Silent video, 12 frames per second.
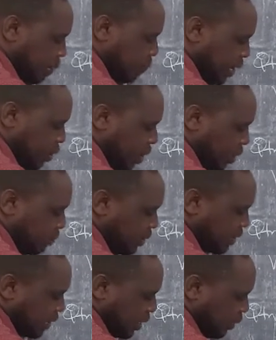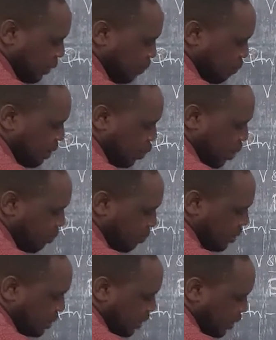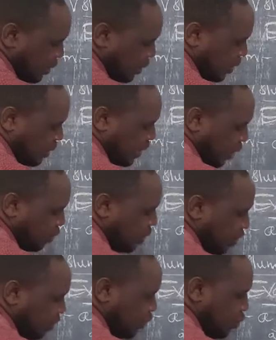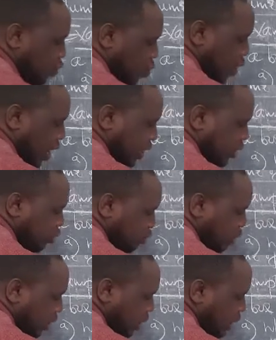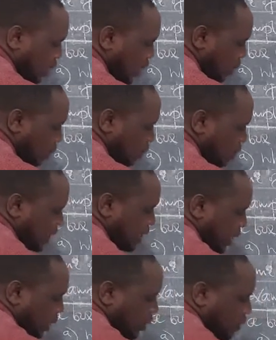by 1 meter by 1 meter. That will give you 1 cubic meter.